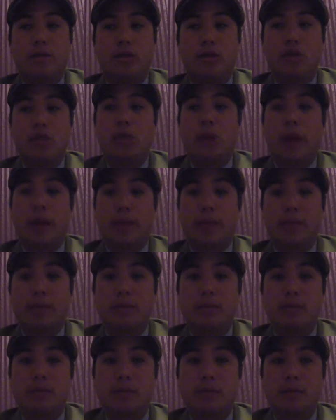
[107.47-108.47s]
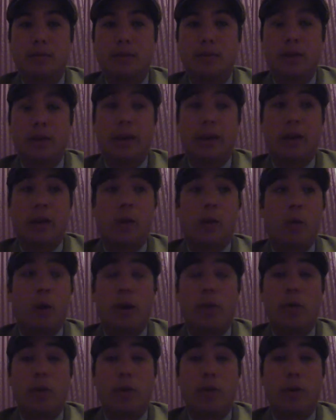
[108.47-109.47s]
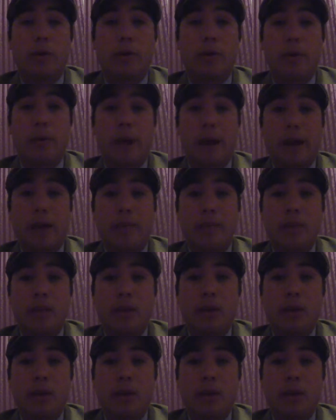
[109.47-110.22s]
two games, and you got to go way, way, way, way back.